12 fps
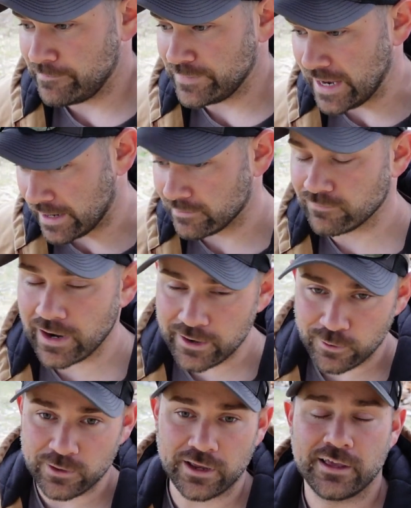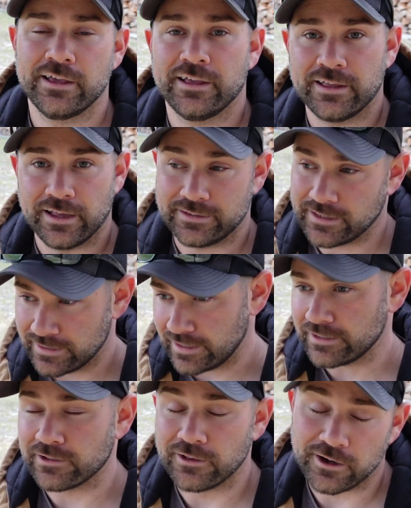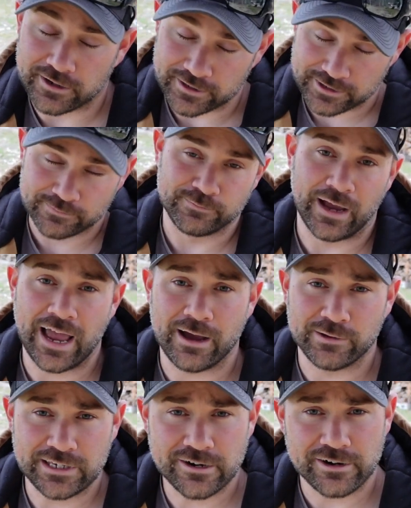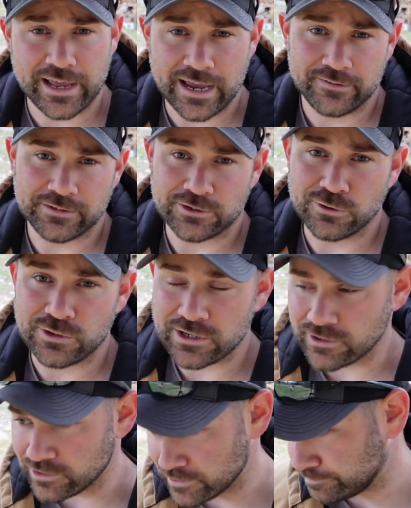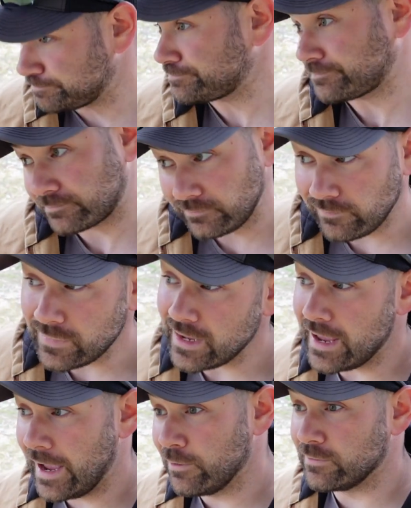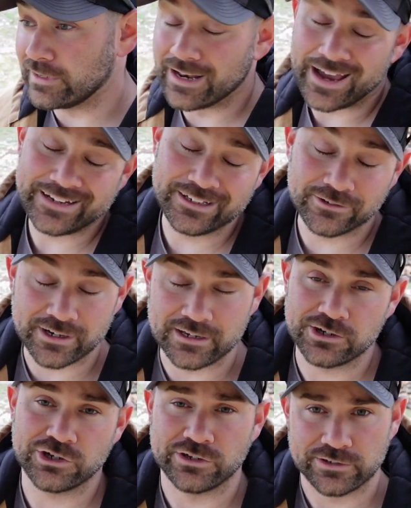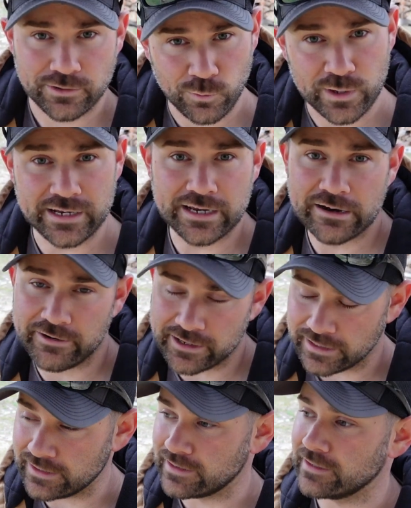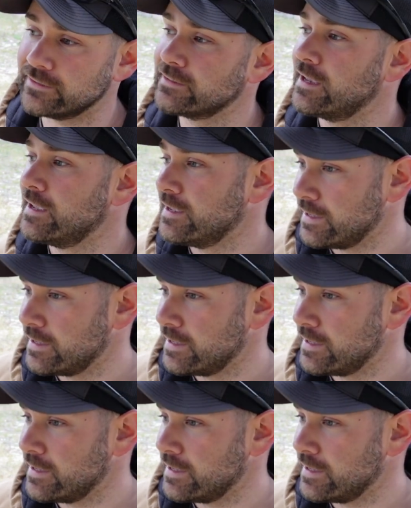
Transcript: yeah, red oak, that's going to take the longest. A year and a half to 2 years out in ideal conditions, windy area like this.